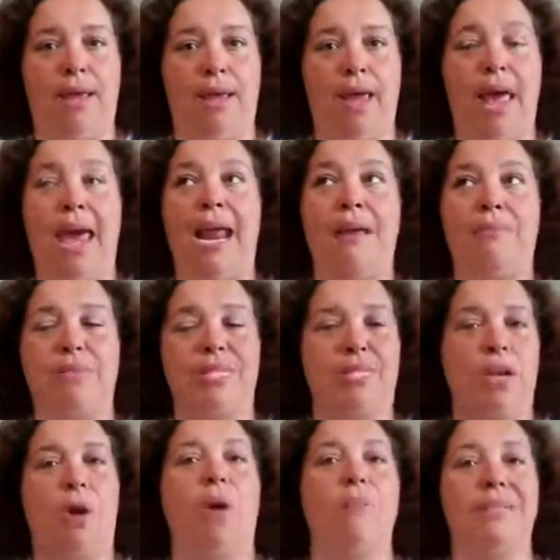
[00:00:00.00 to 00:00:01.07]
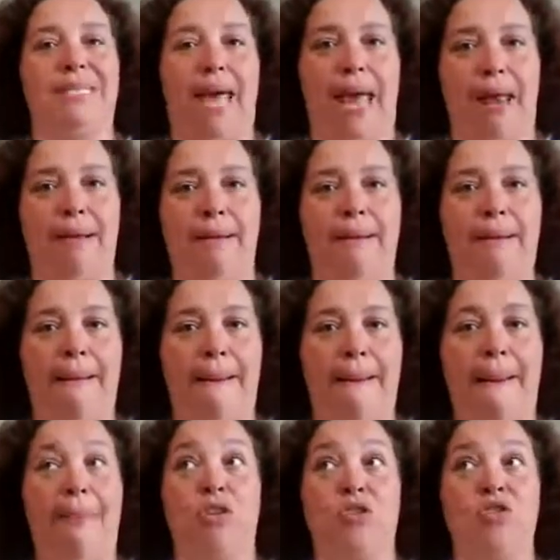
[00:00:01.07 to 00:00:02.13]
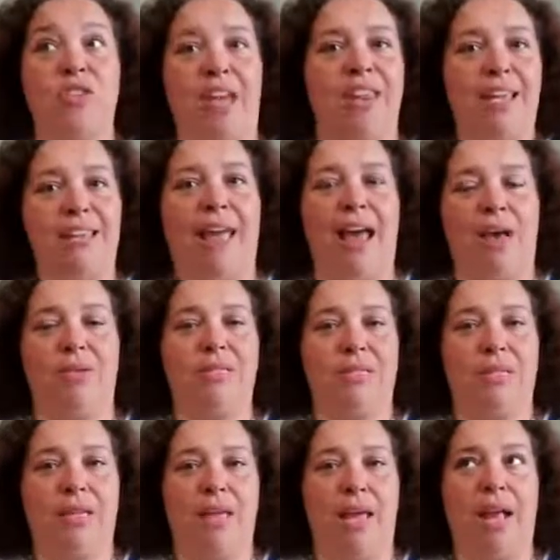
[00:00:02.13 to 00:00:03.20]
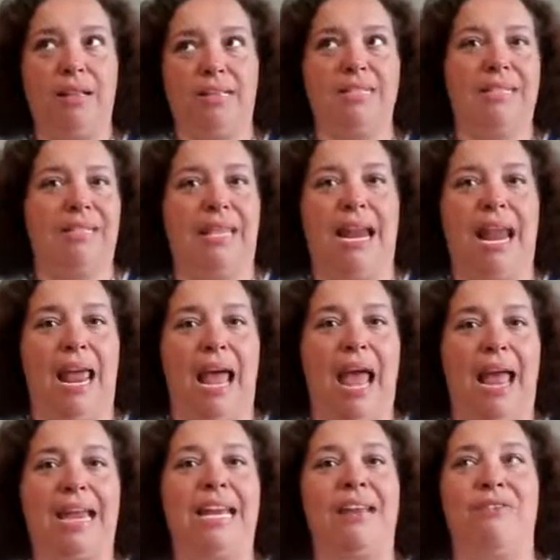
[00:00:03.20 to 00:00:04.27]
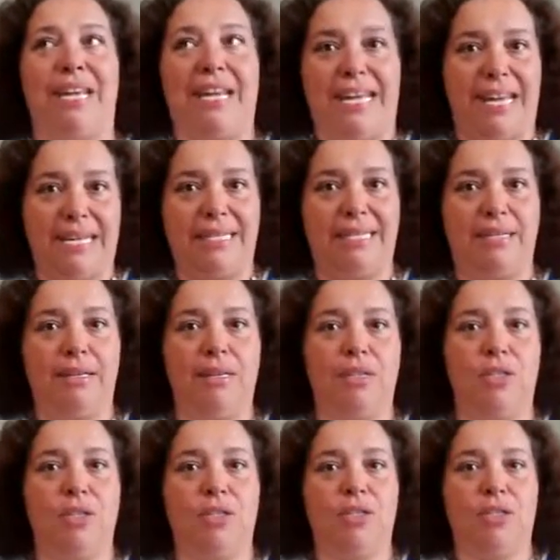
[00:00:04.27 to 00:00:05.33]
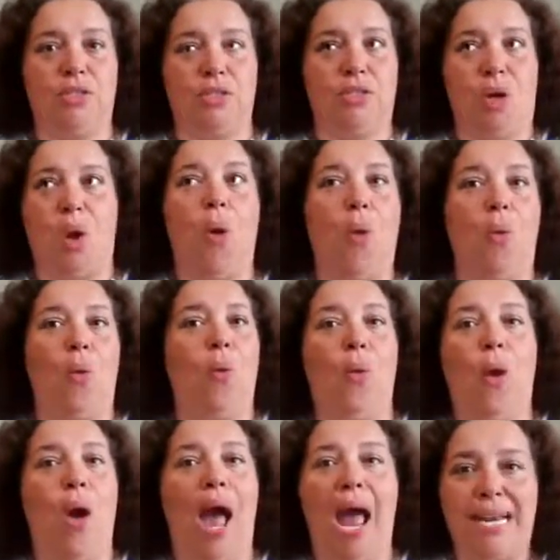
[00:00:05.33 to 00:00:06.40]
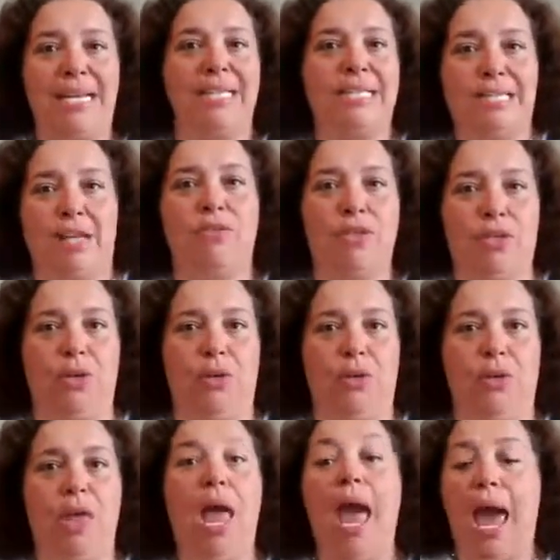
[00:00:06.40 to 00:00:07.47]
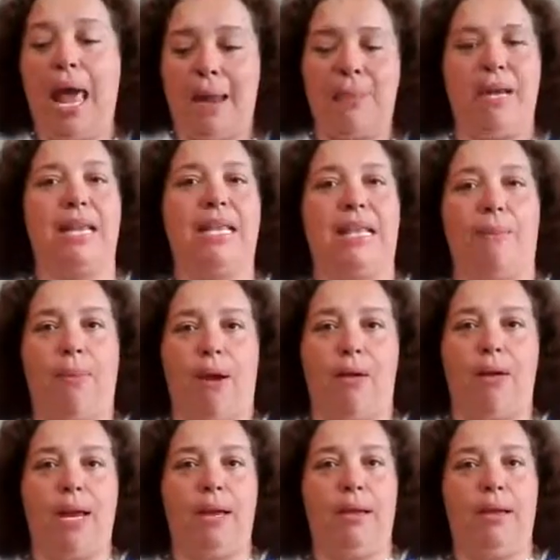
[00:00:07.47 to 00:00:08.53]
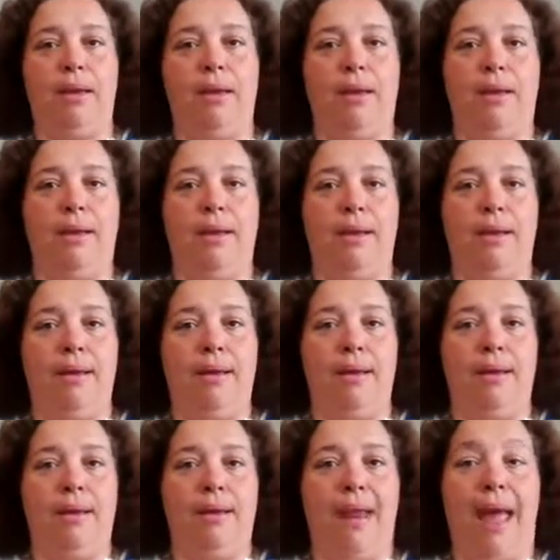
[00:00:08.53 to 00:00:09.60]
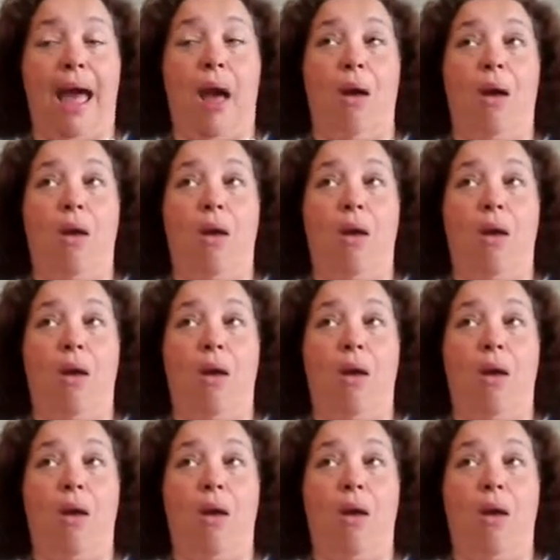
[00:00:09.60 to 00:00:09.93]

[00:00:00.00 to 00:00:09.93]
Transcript: and I am so upset and there's nothing in the house else that I can even eat. So I need to self-soothe and I'm going to eat that brownie. Now,